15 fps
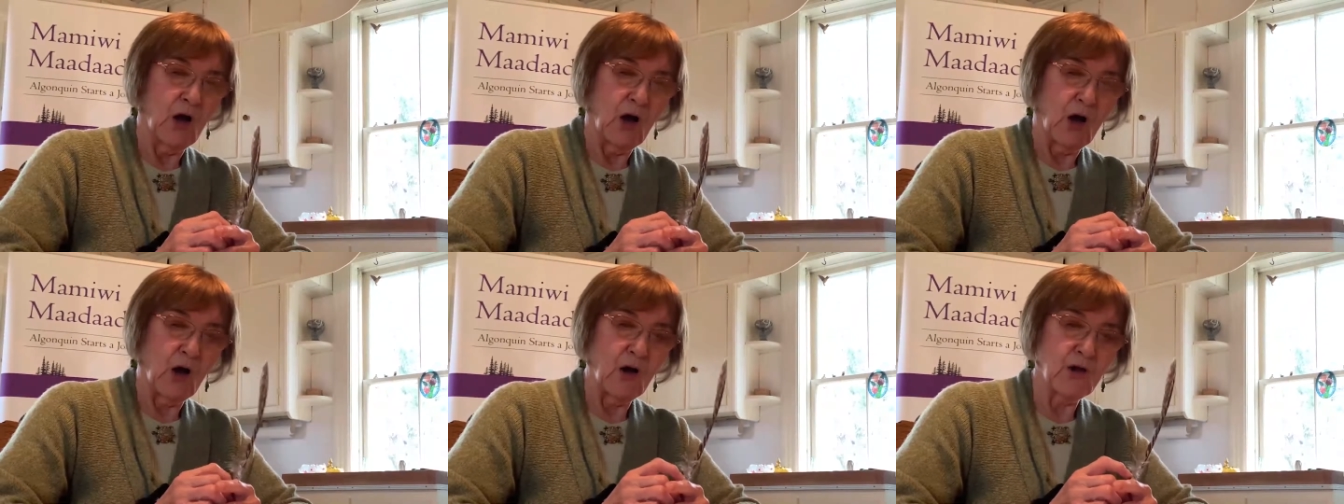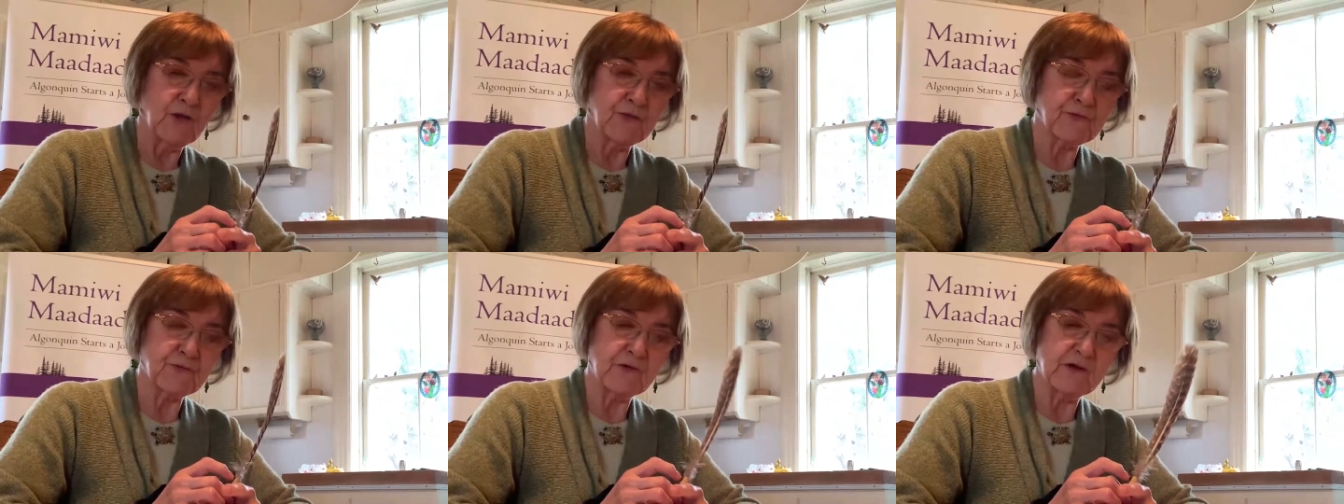All
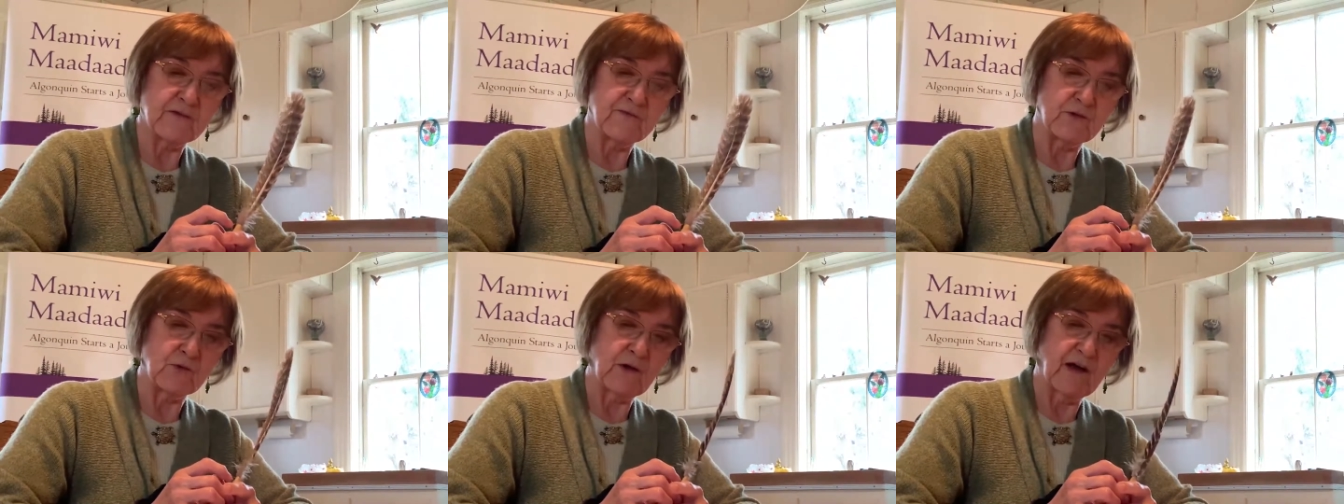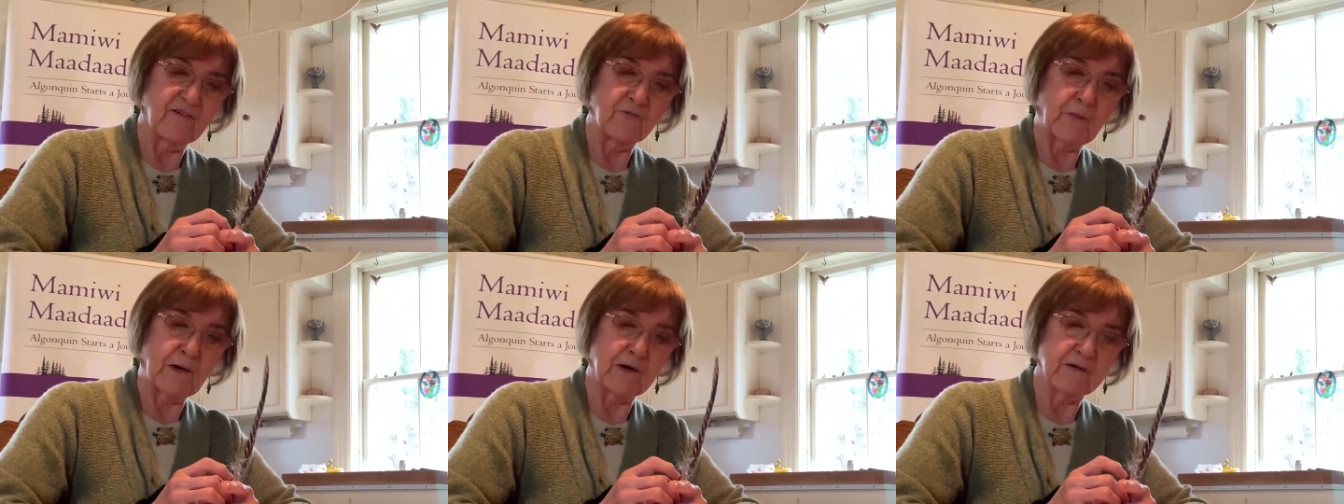three of you
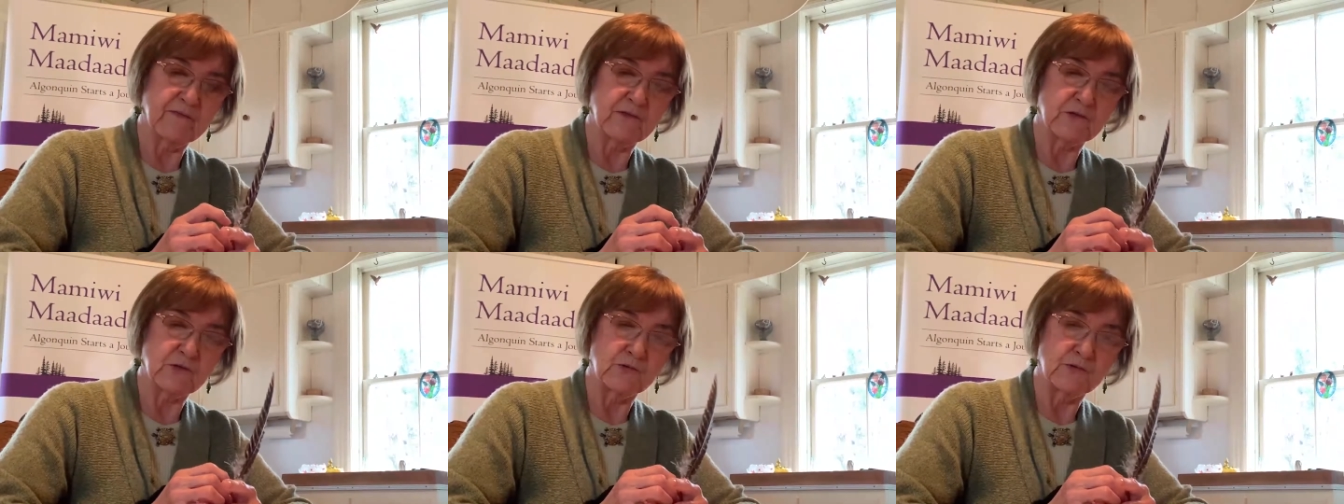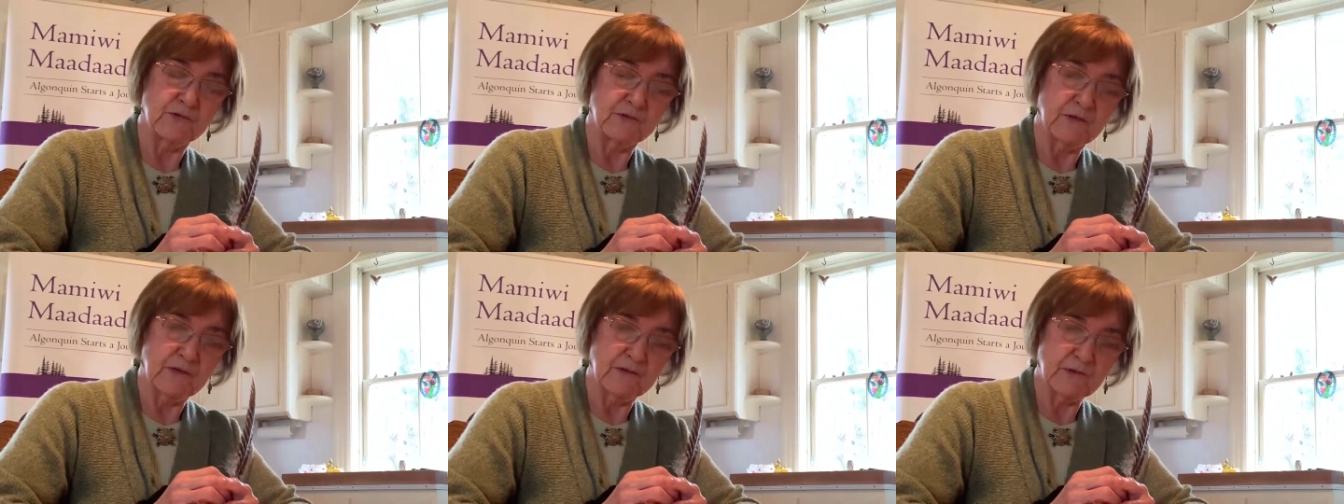have part of the to
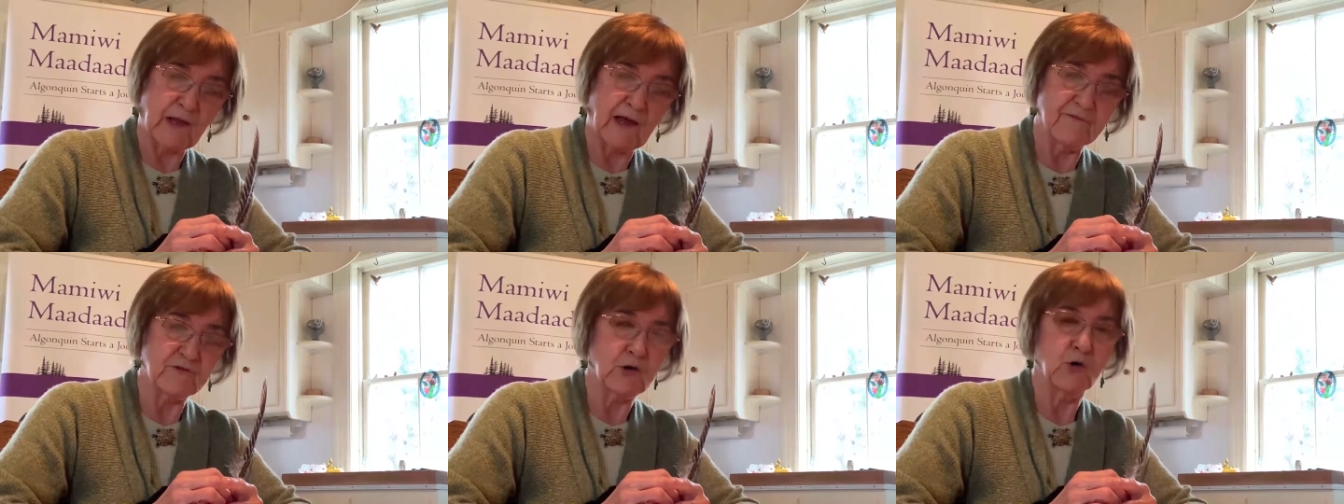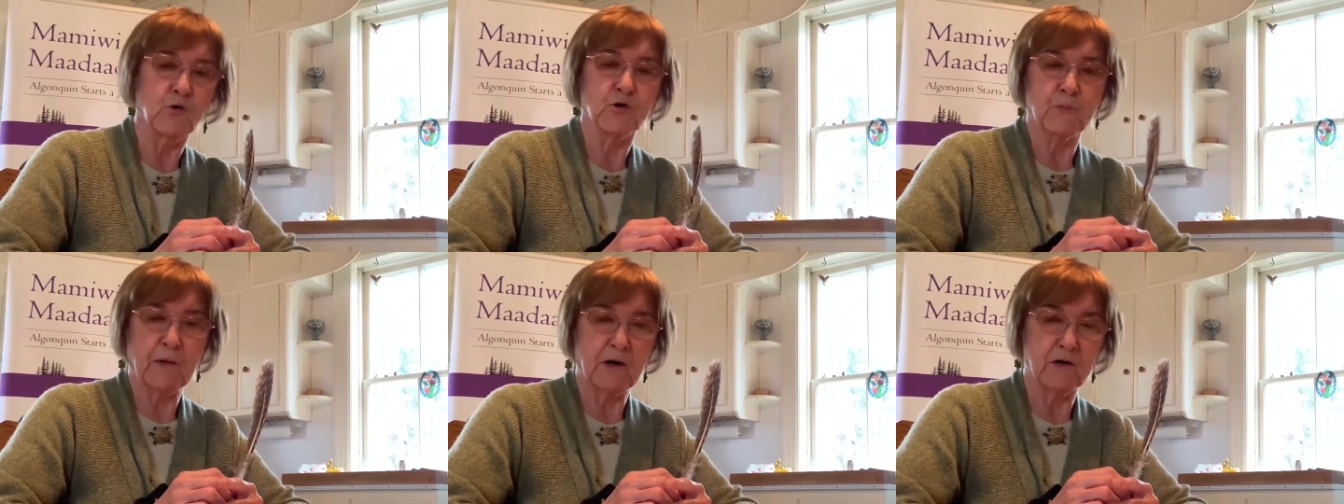have
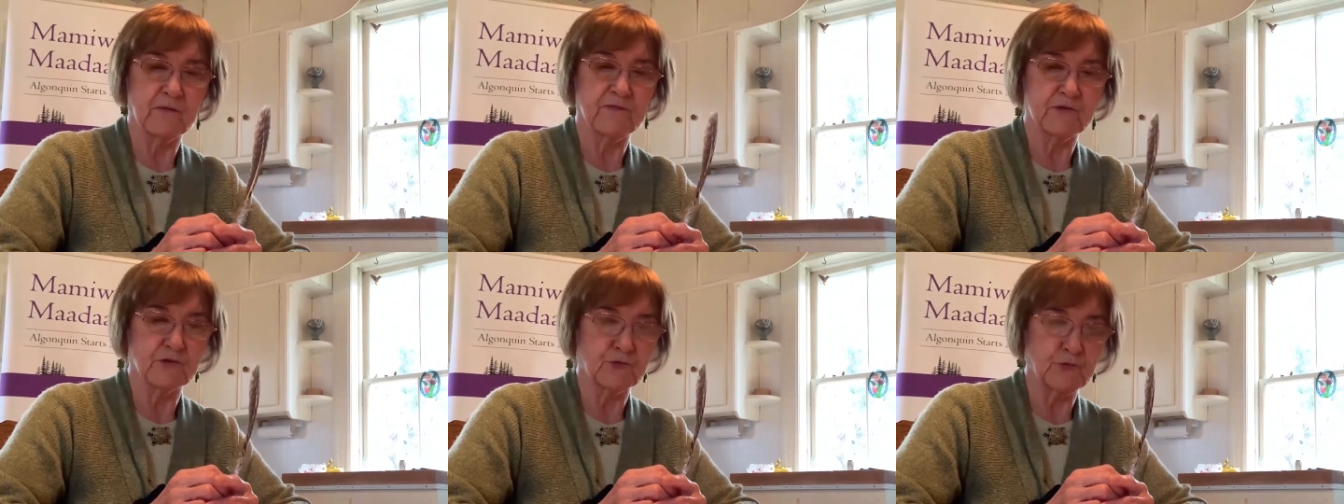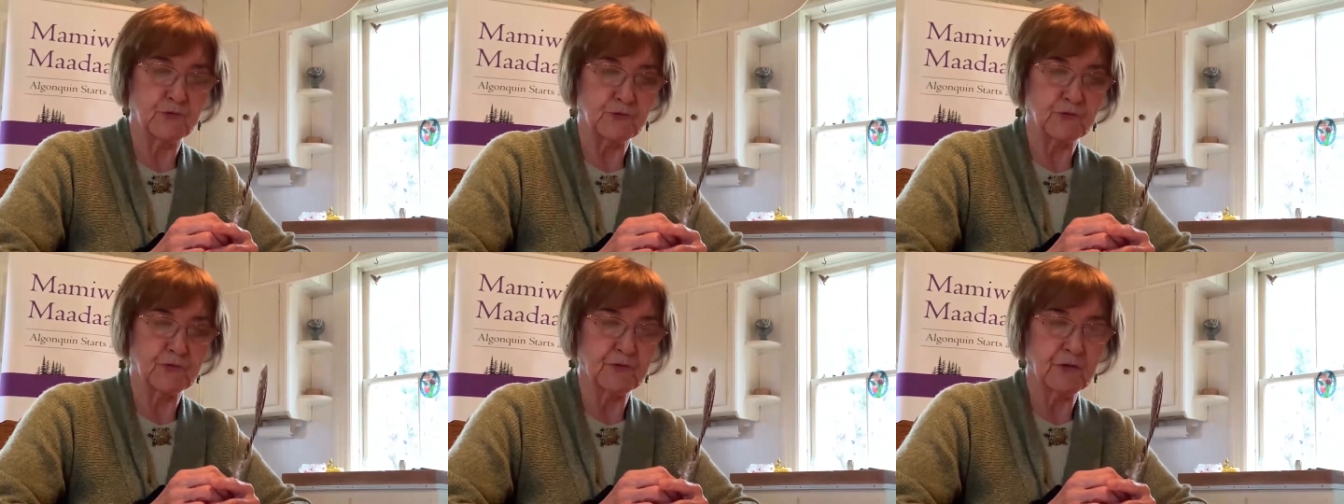told part of the
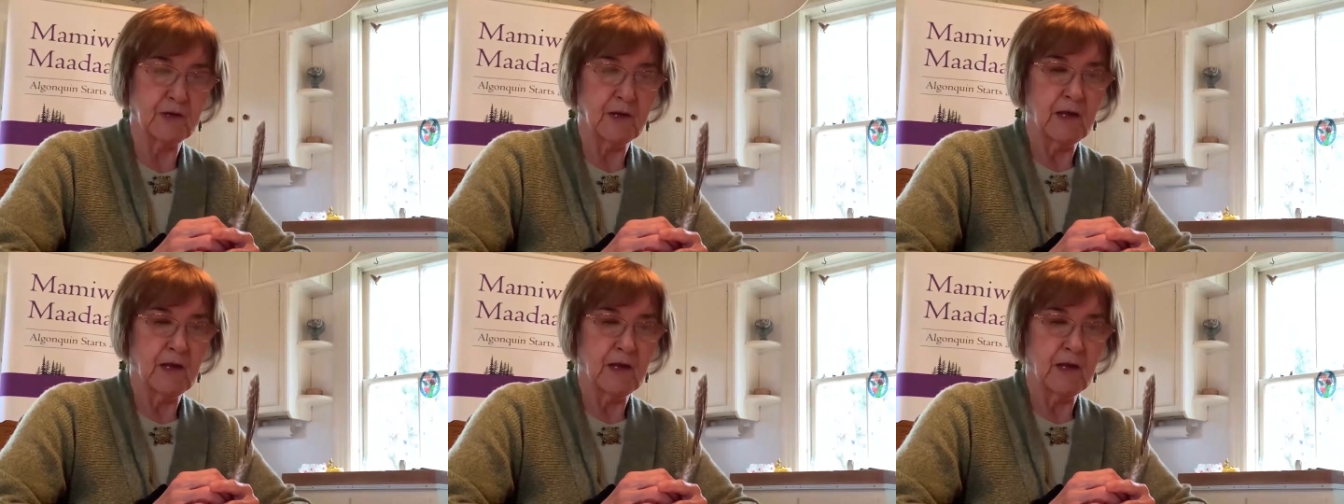truth,